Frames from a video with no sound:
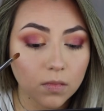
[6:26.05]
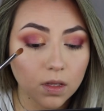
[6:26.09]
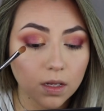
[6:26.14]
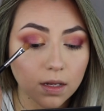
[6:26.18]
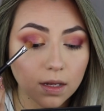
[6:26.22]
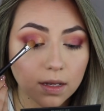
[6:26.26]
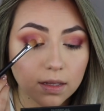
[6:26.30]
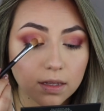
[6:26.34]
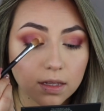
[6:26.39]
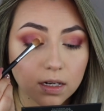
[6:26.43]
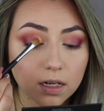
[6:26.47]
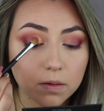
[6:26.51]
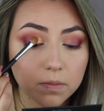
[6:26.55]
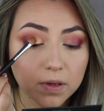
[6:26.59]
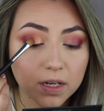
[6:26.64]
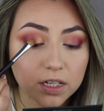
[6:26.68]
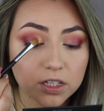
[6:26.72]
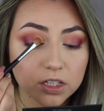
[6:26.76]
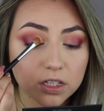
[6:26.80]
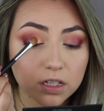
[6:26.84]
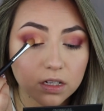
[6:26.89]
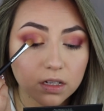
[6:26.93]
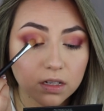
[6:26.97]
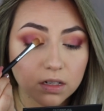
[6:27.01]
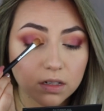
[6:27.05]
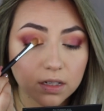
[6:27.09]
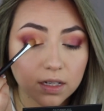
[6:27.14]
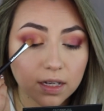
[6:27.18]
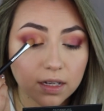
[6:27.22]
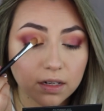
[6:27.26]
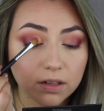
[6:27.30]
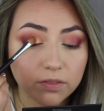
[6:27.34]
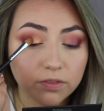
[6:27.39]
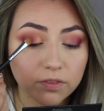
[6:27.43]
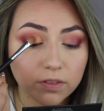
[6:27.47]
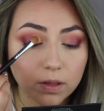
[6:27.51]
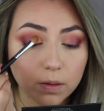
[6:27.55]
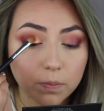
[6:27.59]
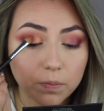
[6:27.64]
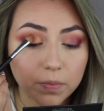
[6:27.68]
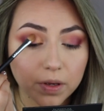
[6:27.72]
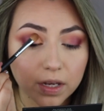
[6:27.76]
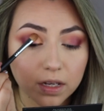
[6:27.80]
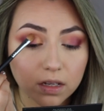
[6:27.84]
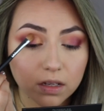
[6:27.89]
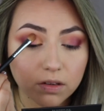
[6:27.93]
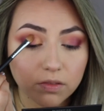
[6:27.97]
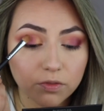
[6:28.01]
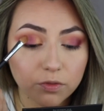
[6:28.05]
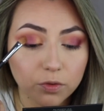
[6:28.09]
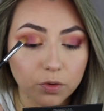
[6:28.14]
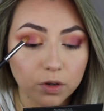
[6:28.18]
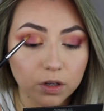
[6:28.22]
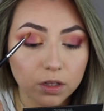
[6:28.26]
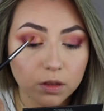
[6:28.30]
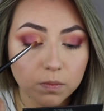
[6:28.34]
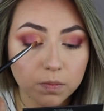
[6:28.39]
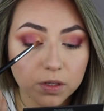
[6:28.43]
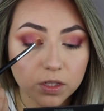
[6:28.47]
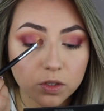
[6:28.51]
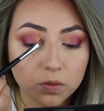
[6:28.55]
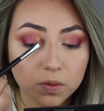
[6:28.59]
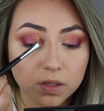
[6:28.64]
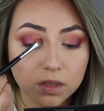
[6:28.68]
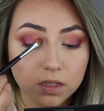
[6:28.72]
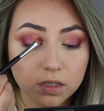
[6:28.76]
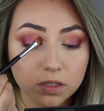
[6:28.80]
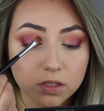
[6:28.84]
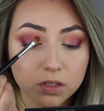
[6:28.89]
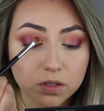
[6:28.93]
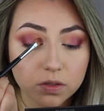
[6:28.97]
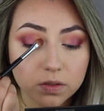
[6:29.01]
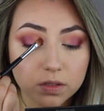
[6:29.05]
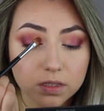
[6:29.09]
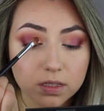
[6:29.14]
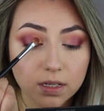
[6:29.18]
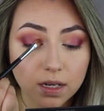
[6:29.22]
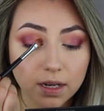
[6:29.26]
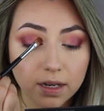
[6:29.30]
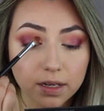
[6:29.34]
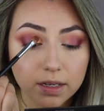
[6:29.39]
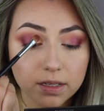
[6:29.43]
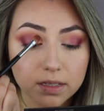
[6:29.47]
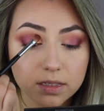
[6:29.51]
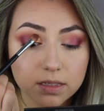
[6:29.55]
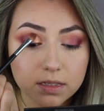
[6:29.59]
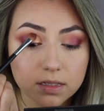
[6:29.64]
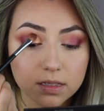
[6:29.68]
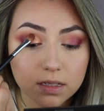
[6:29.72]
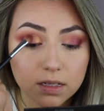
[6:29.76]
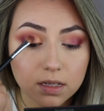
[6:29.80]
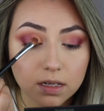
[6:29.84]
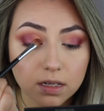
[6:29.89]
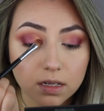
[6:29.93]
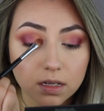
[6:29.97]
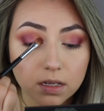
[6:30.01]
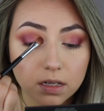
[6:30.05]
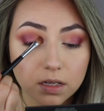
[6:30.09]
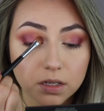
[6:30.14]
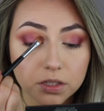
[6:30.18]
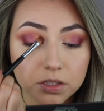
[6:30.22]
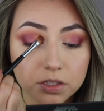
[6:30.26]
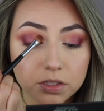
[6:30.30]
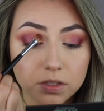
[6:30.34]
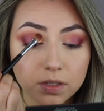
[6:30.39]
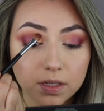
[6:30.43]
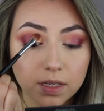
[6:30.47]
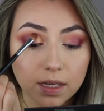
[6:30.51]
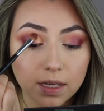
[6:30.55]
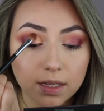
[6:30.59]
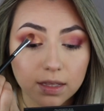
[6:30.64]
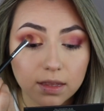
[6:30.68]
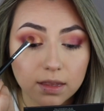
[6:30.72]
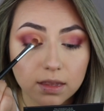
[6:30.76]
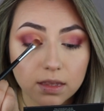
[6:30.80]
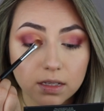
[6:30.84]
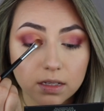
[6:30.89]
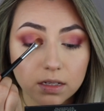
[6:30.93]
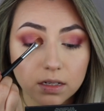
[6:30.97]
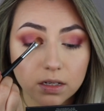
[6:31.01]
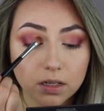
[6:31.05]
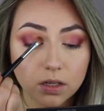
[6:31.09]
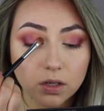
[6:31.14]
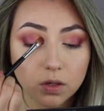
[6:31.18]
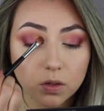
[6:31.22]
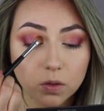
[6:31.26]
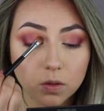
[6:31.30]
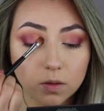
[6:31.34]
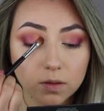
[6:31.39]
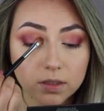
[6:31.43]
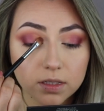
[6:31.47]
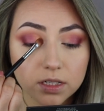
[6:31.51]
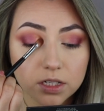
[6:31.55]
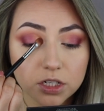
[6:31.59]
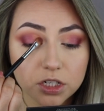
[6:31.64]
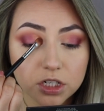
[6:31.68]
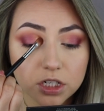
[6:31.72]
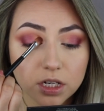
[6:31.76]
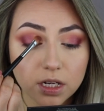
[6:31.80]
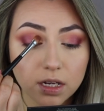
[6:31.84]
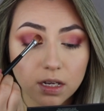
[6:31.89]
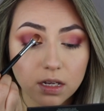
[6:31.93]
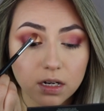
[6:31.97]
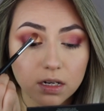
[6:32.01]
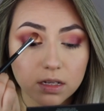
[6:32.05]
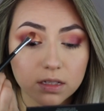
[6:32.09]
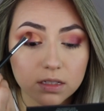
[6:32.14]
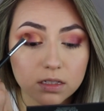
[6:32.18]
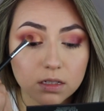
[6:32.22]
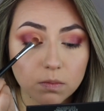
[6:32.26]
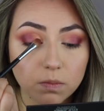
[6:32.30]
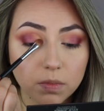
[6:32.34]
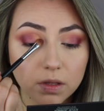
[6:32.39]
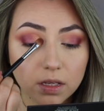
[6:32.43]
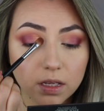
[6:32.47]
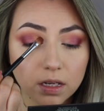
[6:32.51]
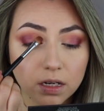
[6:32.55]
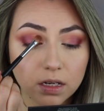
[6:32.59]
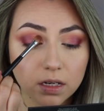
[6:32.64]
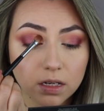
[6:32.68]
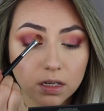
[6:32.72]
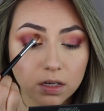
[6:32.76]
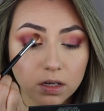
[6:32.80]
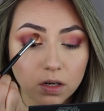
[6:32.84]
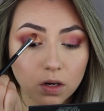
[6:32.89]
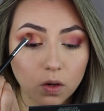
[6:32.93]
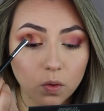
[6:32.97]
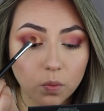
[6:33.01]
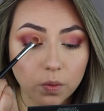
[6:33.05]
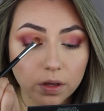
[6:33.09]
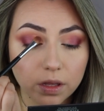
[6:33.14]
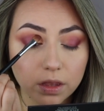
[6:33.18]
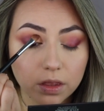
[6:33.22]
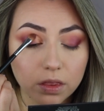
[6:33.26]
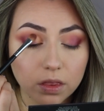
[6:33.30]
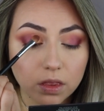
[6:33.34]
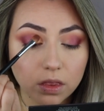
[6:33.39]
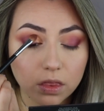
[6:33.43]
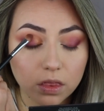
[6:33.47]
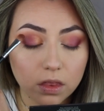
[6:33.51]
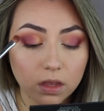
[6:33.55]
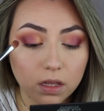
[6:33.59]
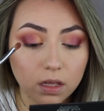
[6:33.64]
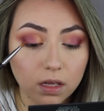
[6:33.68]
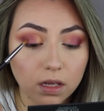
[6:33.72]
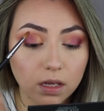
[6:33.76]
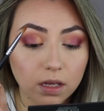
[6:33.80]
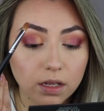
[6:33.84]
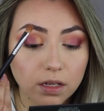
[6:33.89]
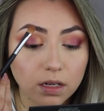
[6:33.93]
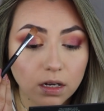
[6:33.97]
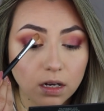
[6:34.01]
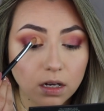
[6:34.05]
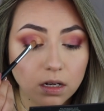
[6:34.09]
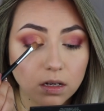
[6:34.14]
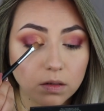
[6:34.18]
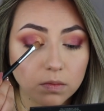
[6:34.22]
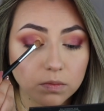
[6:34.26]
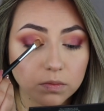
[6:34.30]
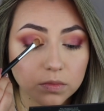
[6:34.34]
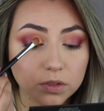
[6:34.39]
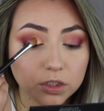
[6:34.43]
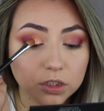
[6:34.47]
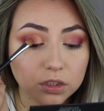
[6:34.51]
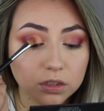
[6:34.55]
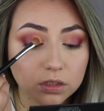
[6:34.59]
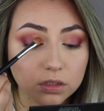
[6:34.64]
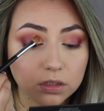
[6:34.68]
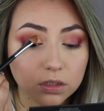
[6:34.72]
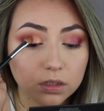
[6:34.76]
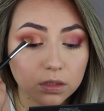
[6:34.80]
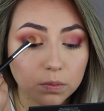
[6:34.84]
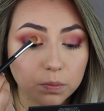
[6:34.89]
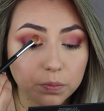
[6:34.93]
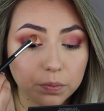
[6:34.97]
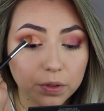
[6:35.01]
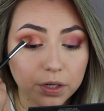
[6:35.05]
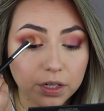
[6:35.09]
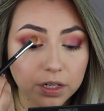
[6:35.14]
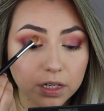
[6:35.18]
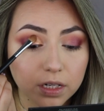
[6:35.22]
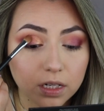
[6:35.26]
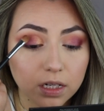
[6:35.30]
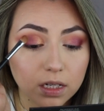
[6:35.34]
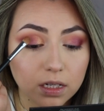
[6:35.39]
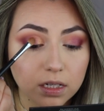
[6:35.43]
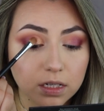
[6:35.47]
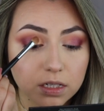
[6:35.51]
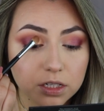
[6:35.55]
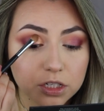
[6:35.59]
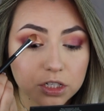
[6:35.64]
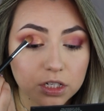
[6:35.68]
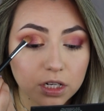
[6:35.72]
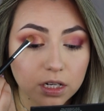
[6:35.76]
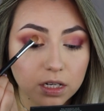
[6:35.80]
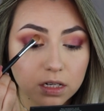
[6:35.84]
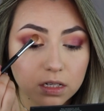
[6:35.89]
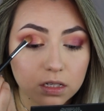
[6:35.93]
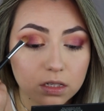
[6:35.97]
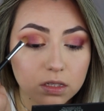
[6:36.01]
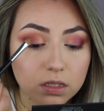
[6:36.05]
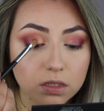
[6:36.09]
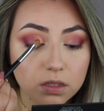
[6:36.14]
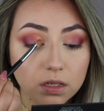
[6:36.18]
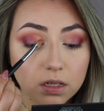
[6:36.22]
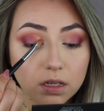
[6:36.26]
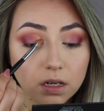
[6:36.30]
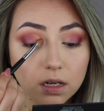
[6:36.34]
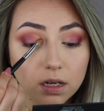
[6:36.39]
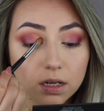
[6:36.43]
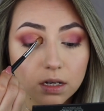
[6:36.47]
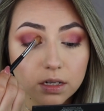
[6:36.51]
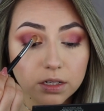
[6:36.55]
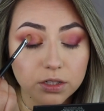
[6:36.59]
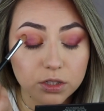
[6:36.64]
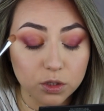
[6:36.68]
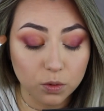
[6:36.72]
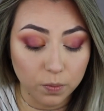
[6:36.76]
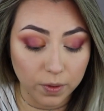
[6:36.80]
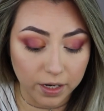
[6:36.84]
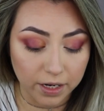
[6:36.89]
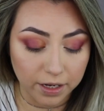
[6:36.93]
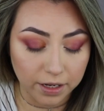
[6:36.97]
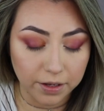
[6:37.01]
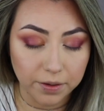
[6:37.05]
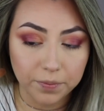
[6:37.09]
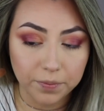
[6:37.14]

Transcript: And then I'm actually going to kind of flip back and forth between the two sides to get the golden shade to blend in with the burgundy shade Dubai.